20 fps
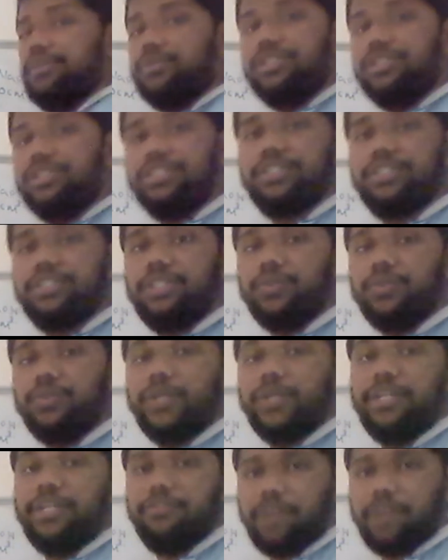this is in
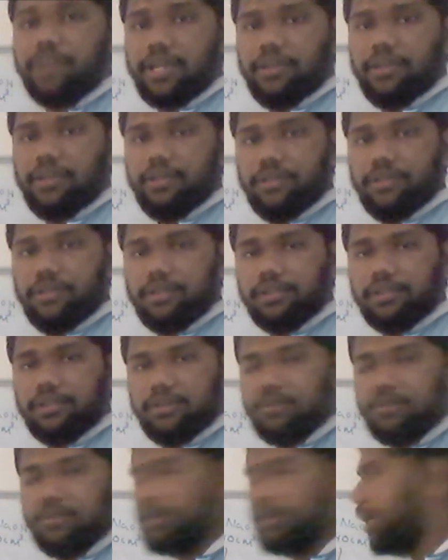25.
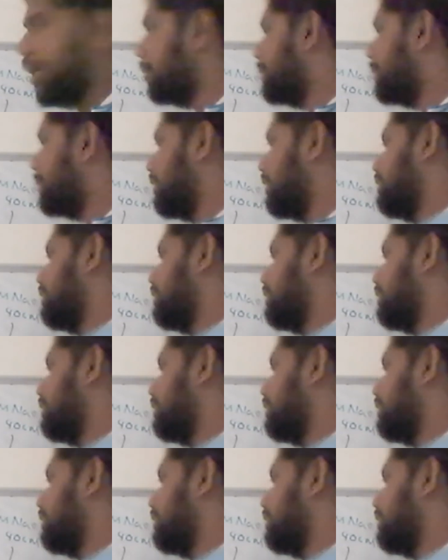Okay, but